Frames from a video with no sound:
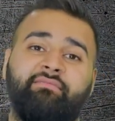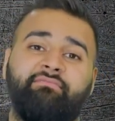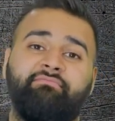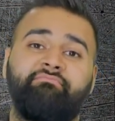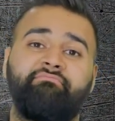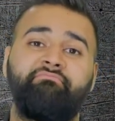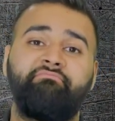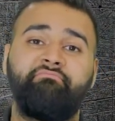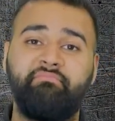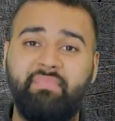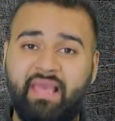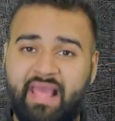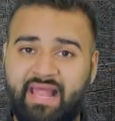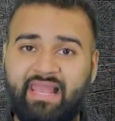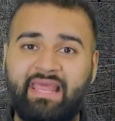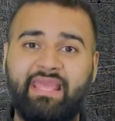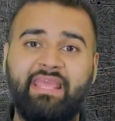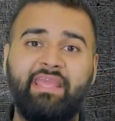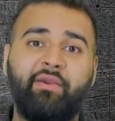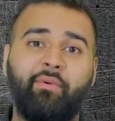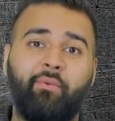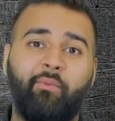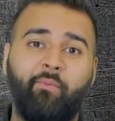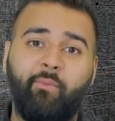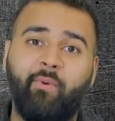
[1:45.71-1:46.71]

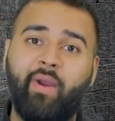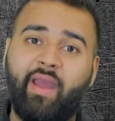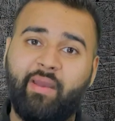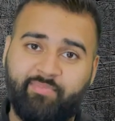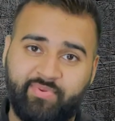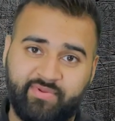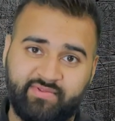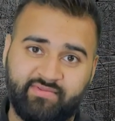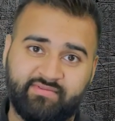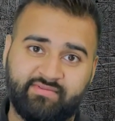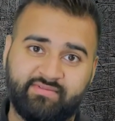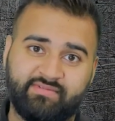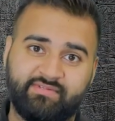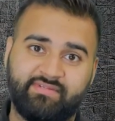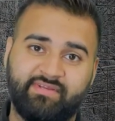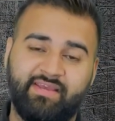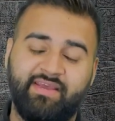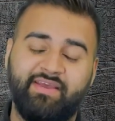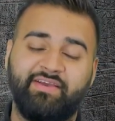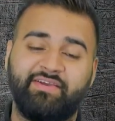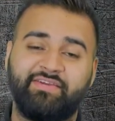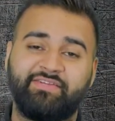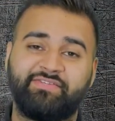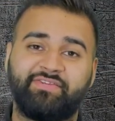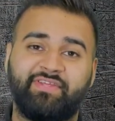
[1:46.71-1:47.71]
melee weapons.
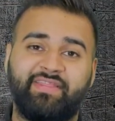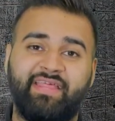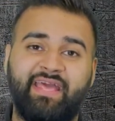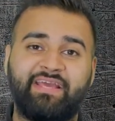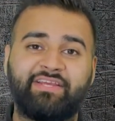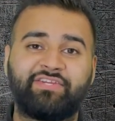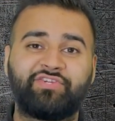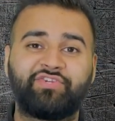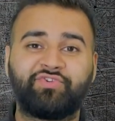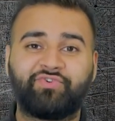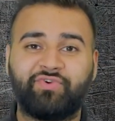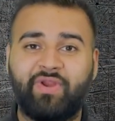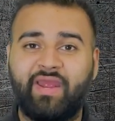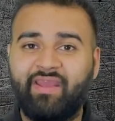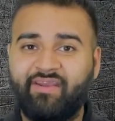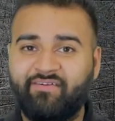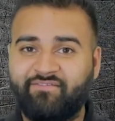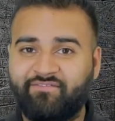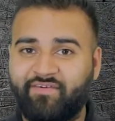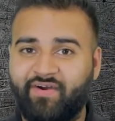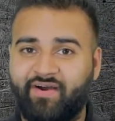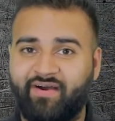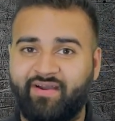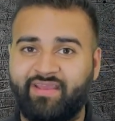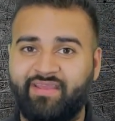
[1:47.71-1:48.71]
So they're strength
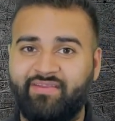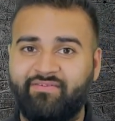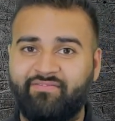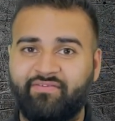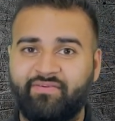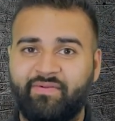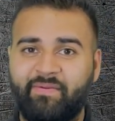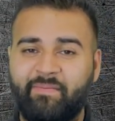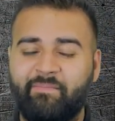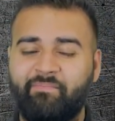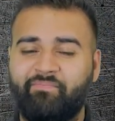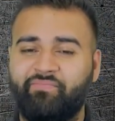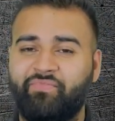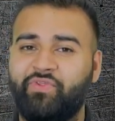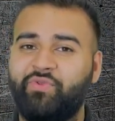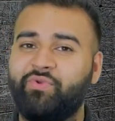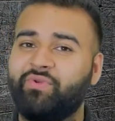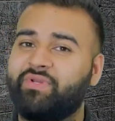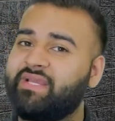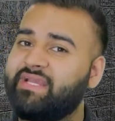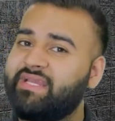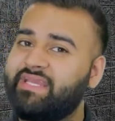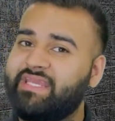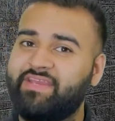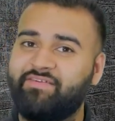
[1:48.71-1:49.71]
5. You
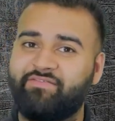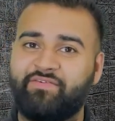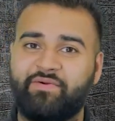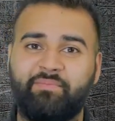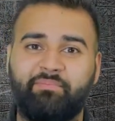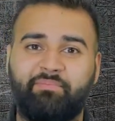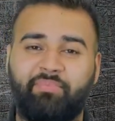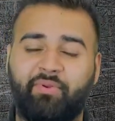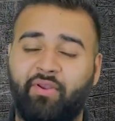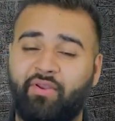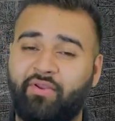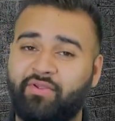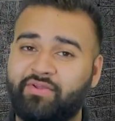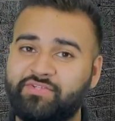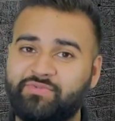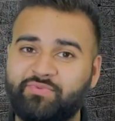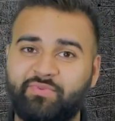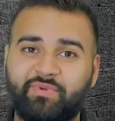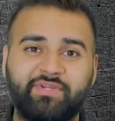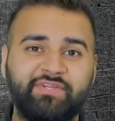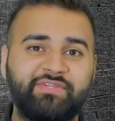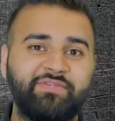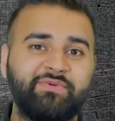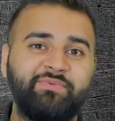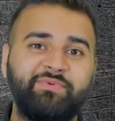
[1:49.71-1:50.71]
can give them
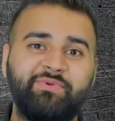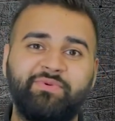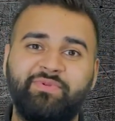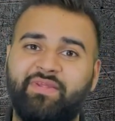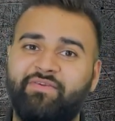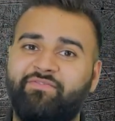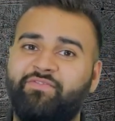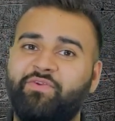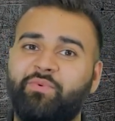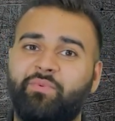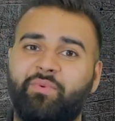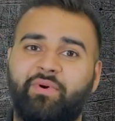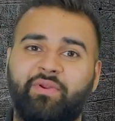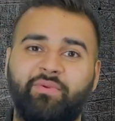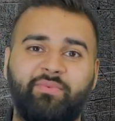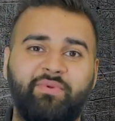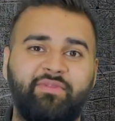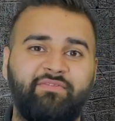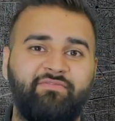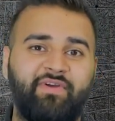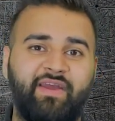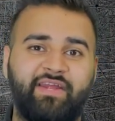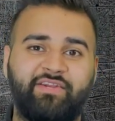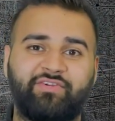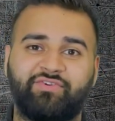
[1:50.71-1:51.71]
+1 to wound if you want
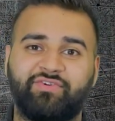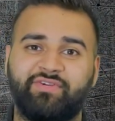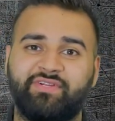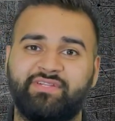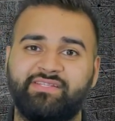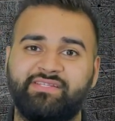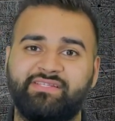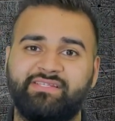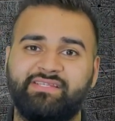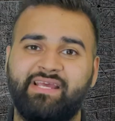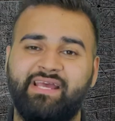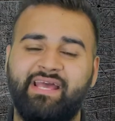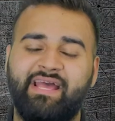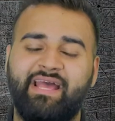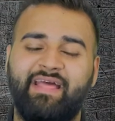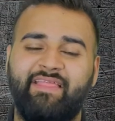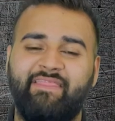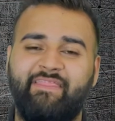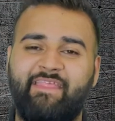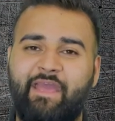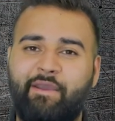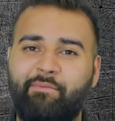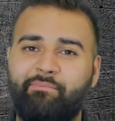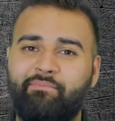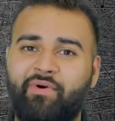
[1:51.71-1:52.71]
with veterans.
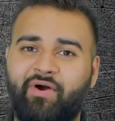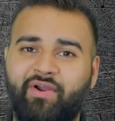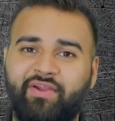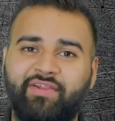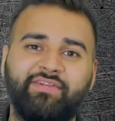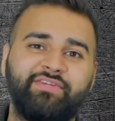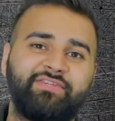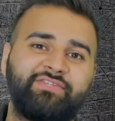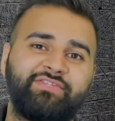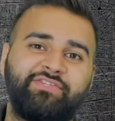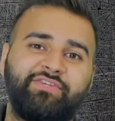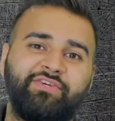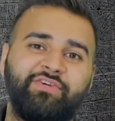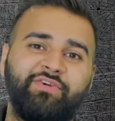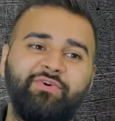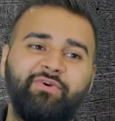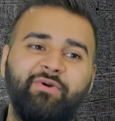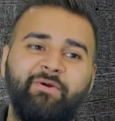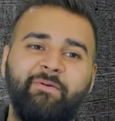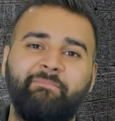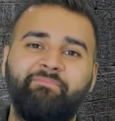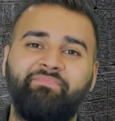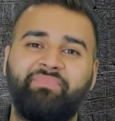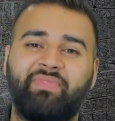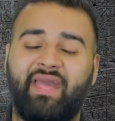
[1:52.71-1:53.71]
They're -2,
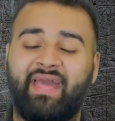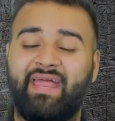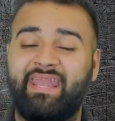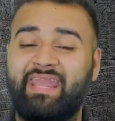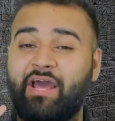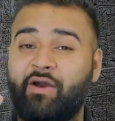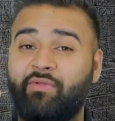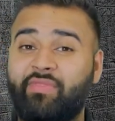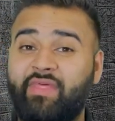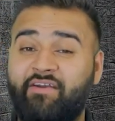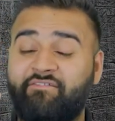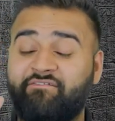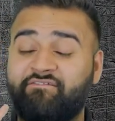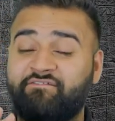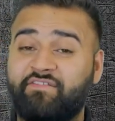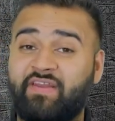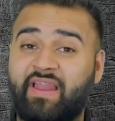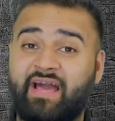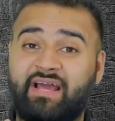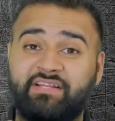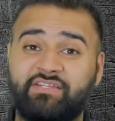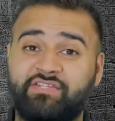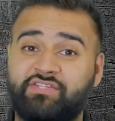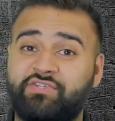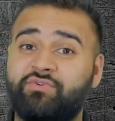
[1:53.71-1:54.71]
and now they're
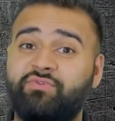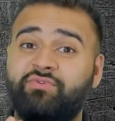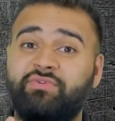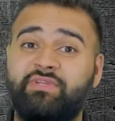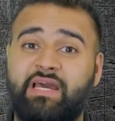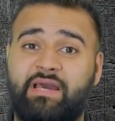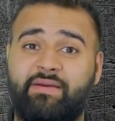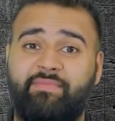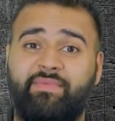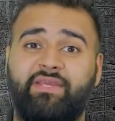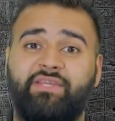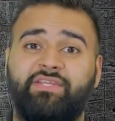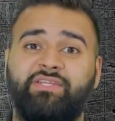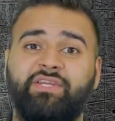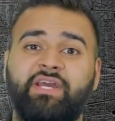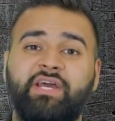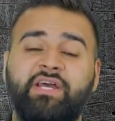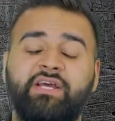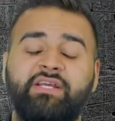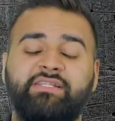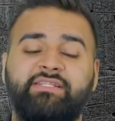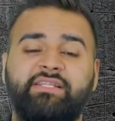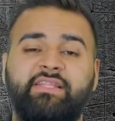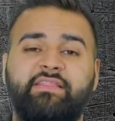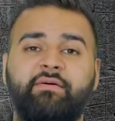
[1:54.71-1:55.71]
flat 2 damage.
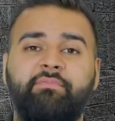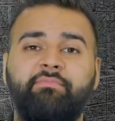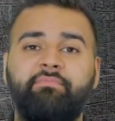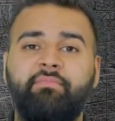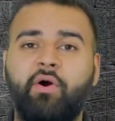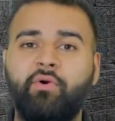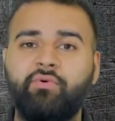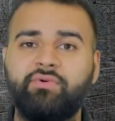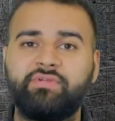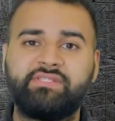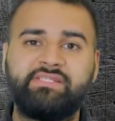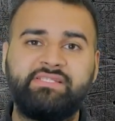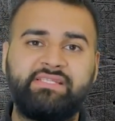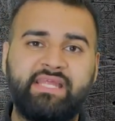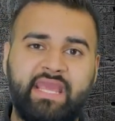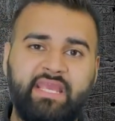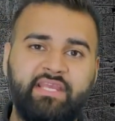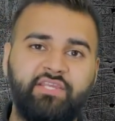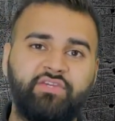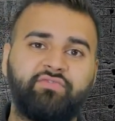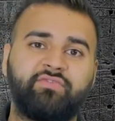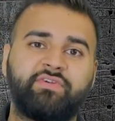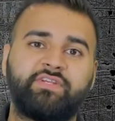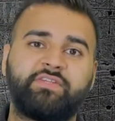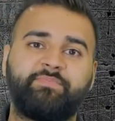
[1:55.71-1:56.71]
So they're the most
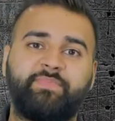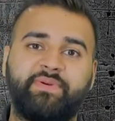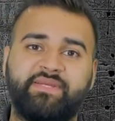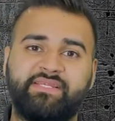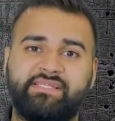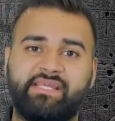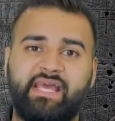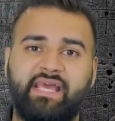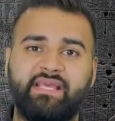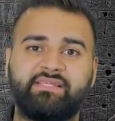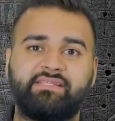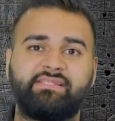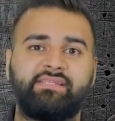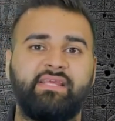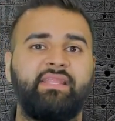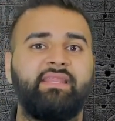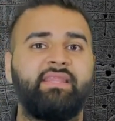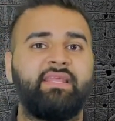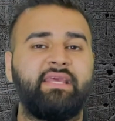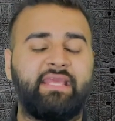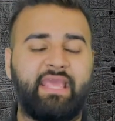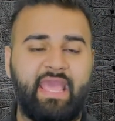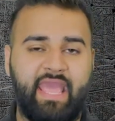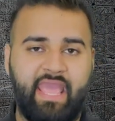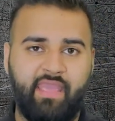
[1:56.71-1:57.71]
dangerous possessed in
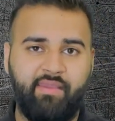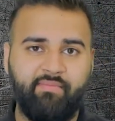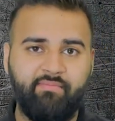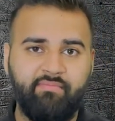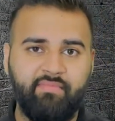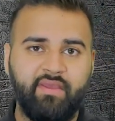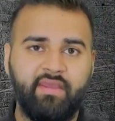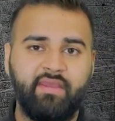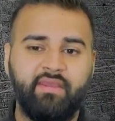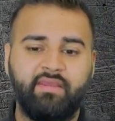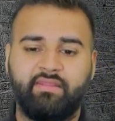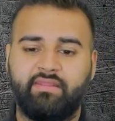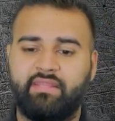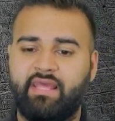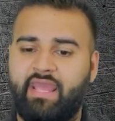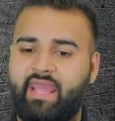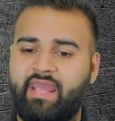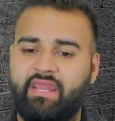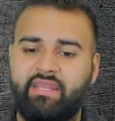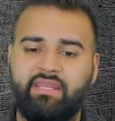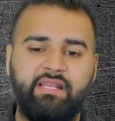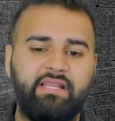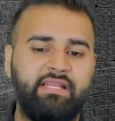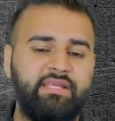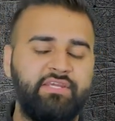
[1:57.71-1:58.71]
the game that
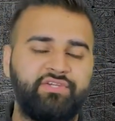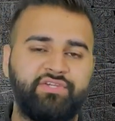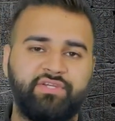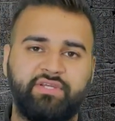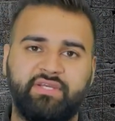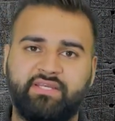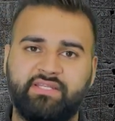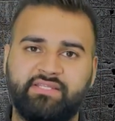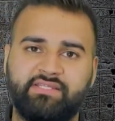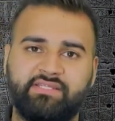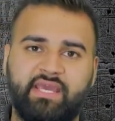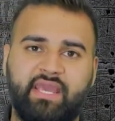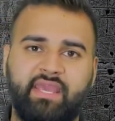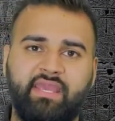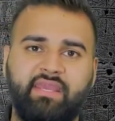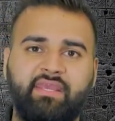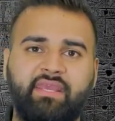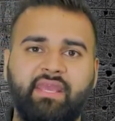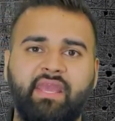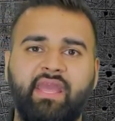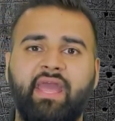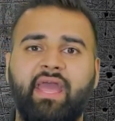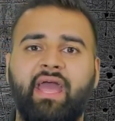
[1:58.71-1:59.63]
any Legion can take,